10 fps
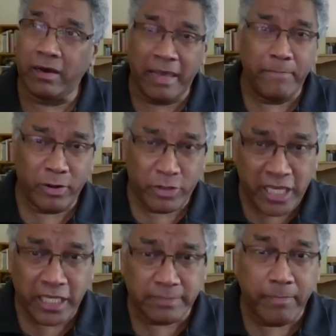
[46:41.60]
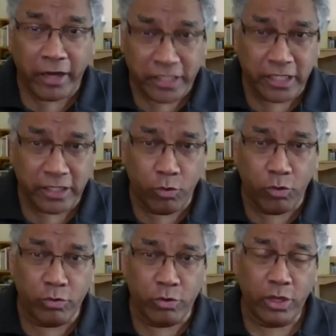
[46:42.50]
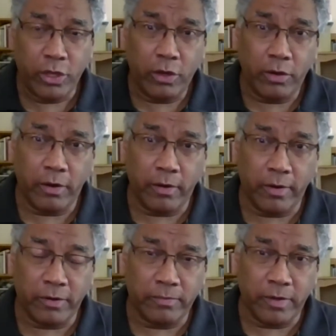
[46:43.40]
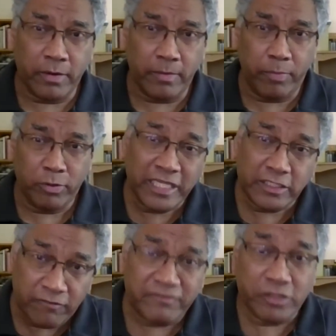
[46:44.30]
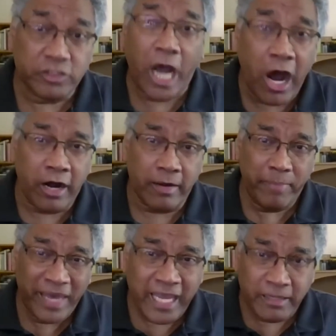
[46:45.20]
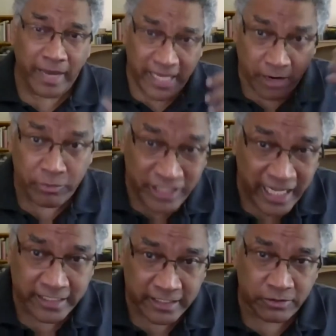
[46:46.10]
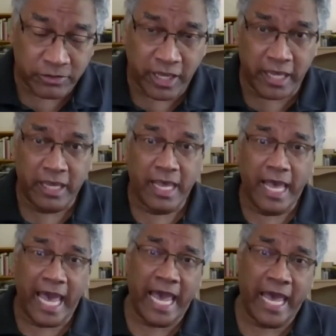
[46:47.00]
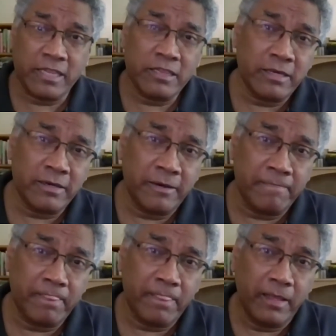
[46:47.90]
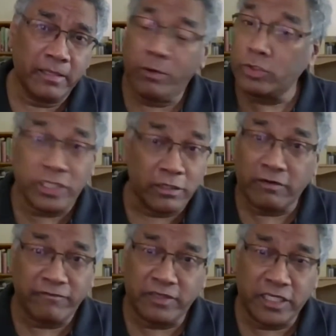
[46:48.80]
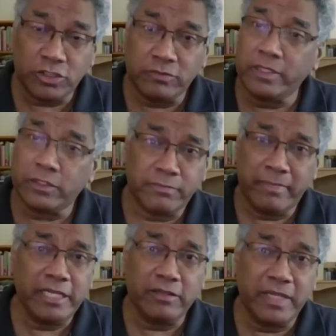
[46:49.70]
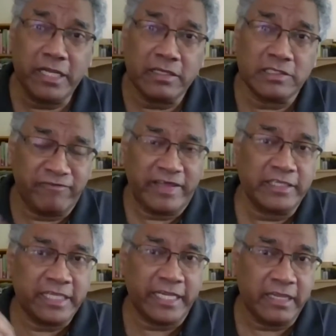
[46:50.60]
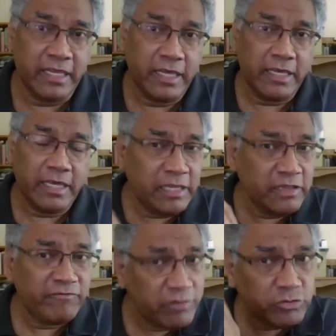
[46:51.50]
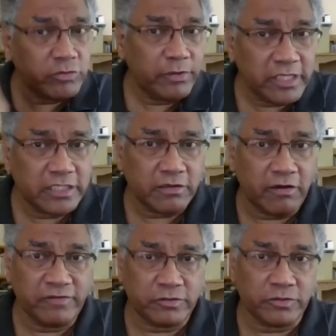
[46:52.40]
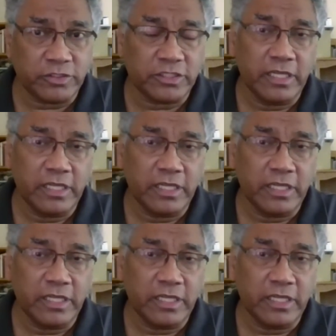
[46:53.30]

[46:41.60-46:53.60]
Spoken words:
employees body who police officers are paid by our taxes, okay? And there was a lot of tension because many Dominicans felt that individual police officers